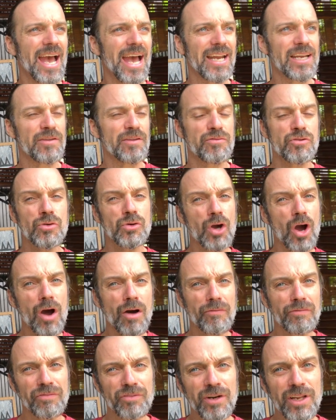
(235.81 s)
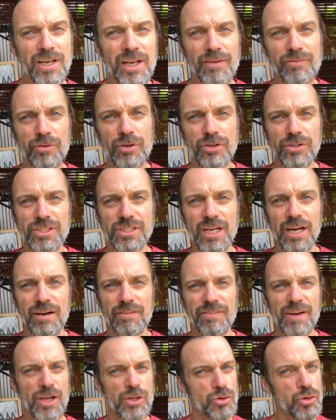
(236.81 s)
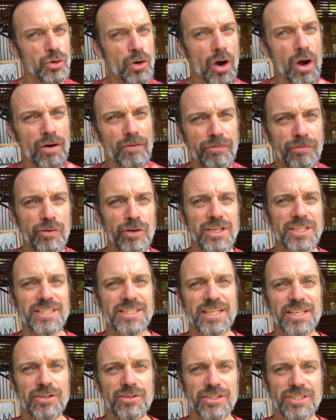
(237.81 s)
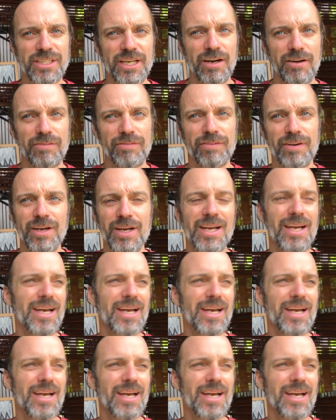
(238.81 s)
And if you can't fully love yourself and you can't fully see yourself,